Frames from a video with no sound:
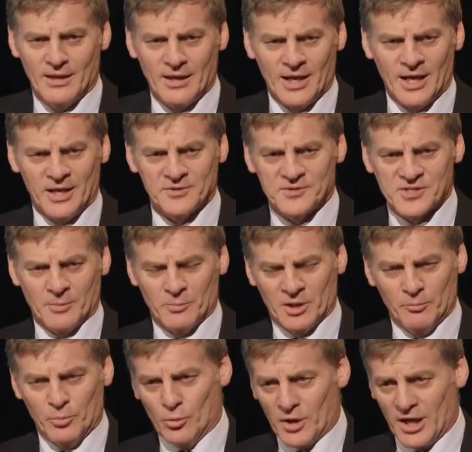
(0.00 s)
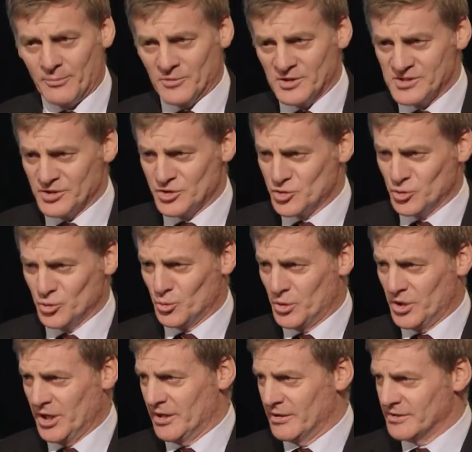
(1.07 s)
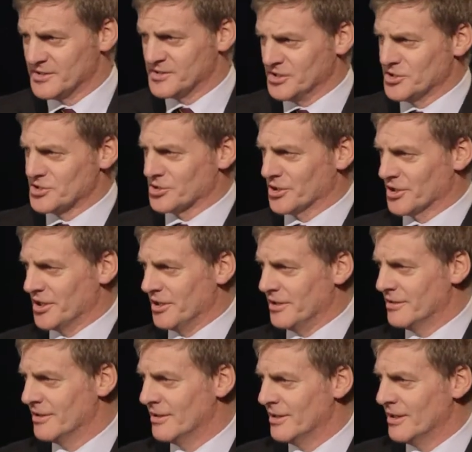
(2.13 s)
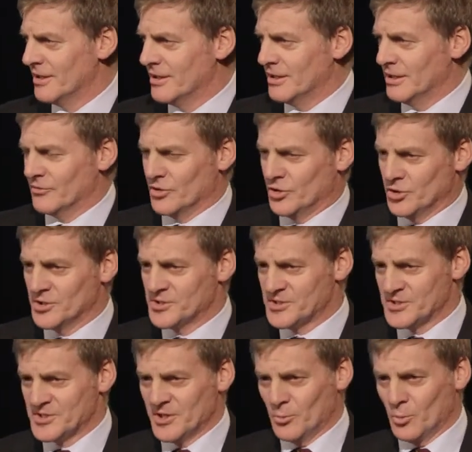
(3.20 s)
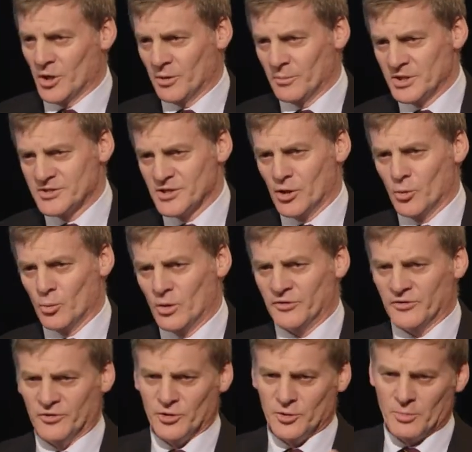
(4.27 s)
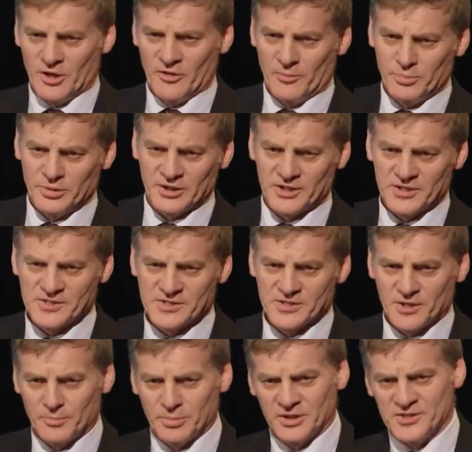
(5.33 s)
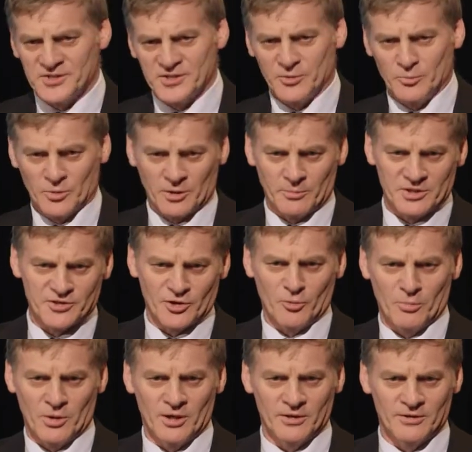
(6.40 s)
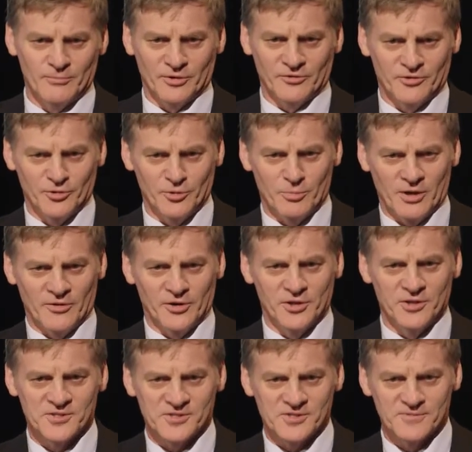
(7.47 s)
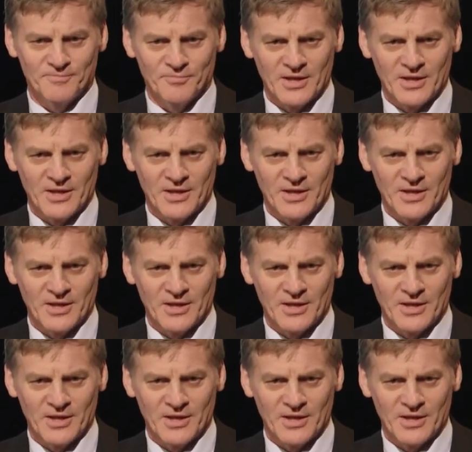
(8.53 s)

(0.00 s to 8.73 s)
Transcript: And someone brought up this issue where essentially the nurses didn't want to be told what to do by the police, and the police didn't want to be told what to do by the nurses.